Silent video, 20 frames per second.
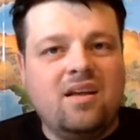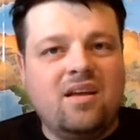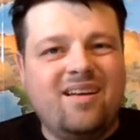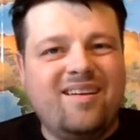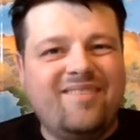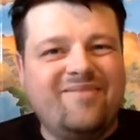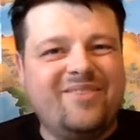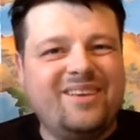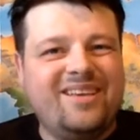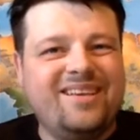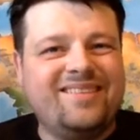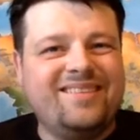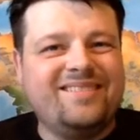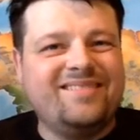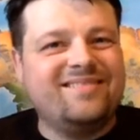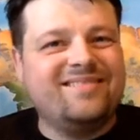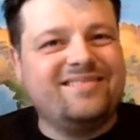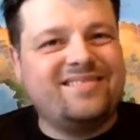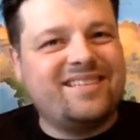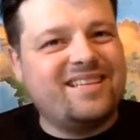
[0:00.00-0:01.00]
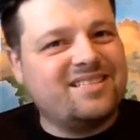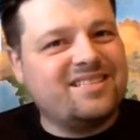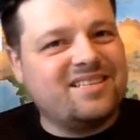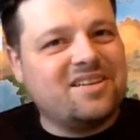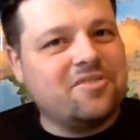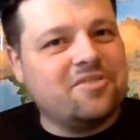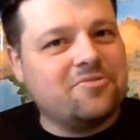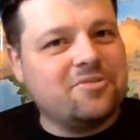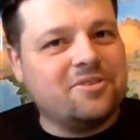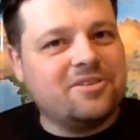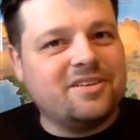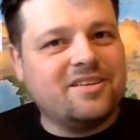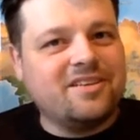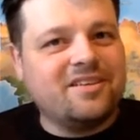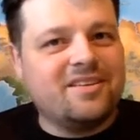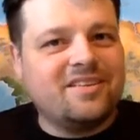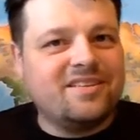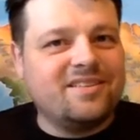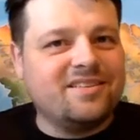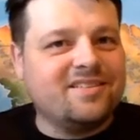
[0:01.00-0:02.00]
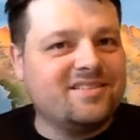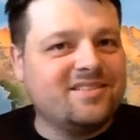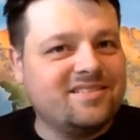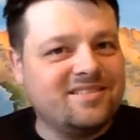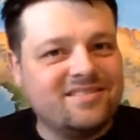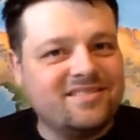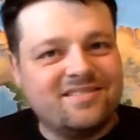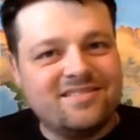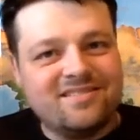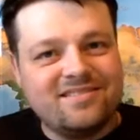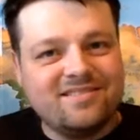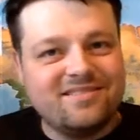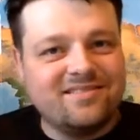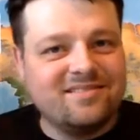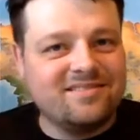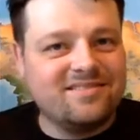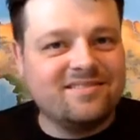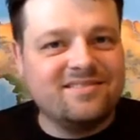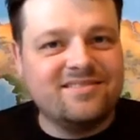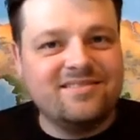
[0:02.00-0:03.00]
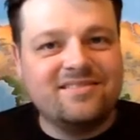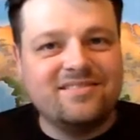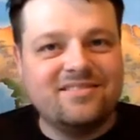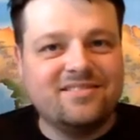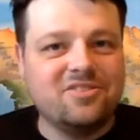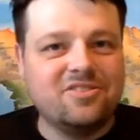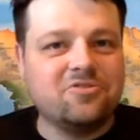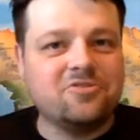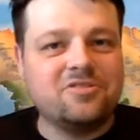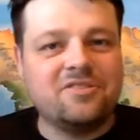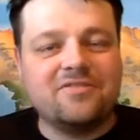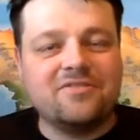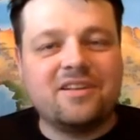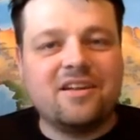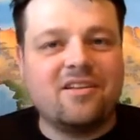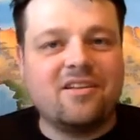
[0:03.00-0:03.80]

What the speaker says: I mean, that's not really gonna slow stuff down.